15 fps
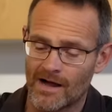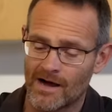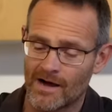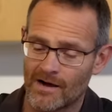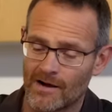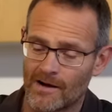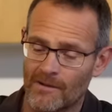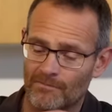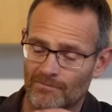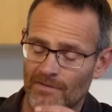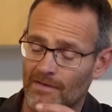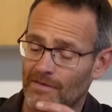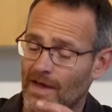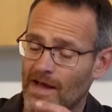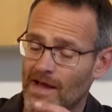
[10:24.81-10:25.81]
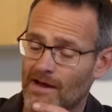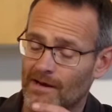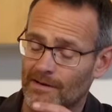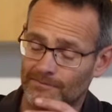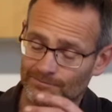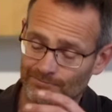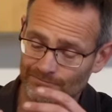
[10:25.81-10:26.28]

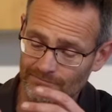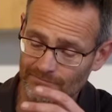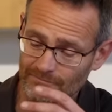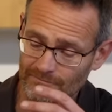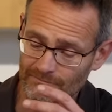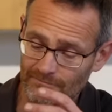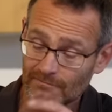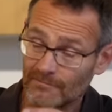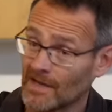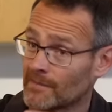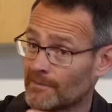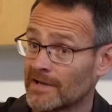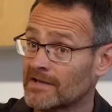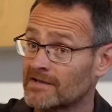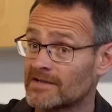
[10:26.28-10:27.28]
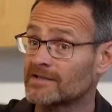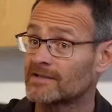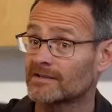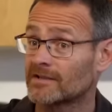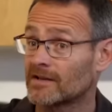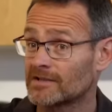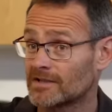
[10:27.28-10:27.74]
Their ability
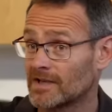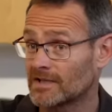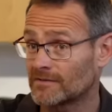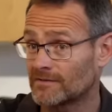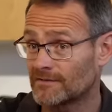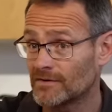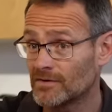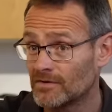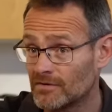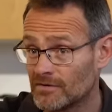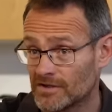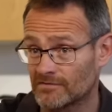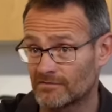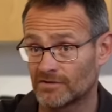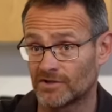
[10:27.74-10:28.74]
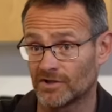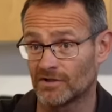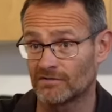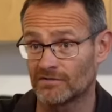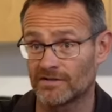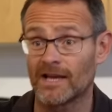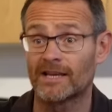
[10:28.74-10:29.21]
to digest food is reduced.